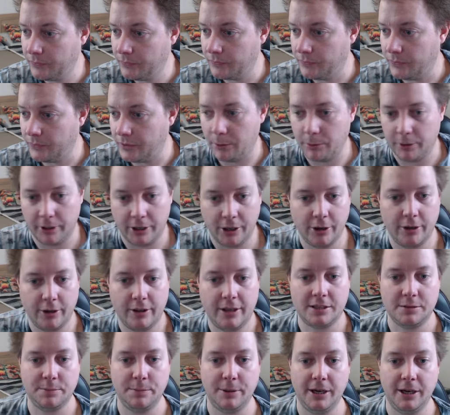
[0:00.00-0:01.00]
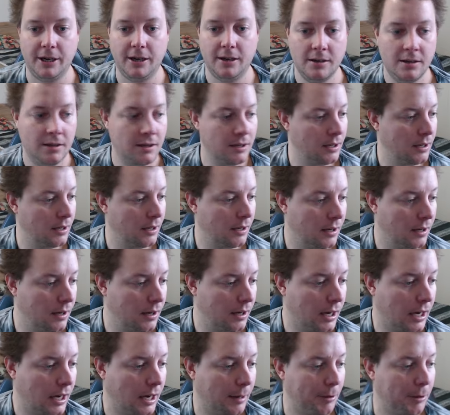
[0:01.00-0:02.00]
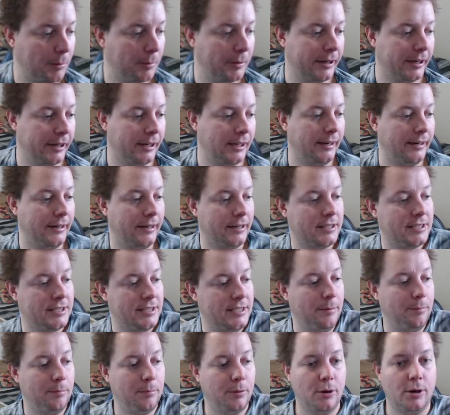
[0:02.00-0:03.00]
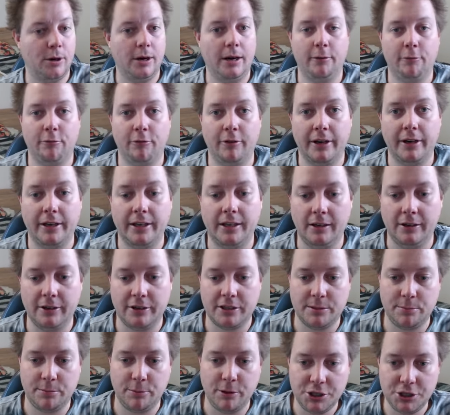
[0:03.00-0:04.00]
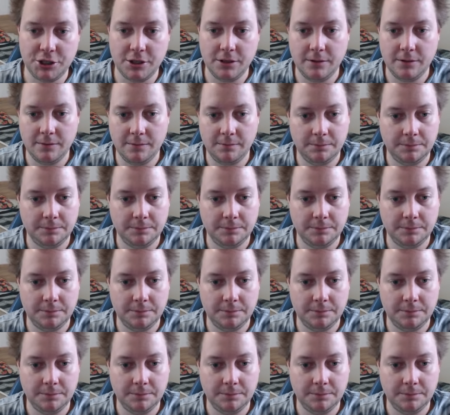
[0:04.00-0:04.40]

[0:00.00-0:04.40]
There we go, that's better. I'm going to click Accept by Regular Expression.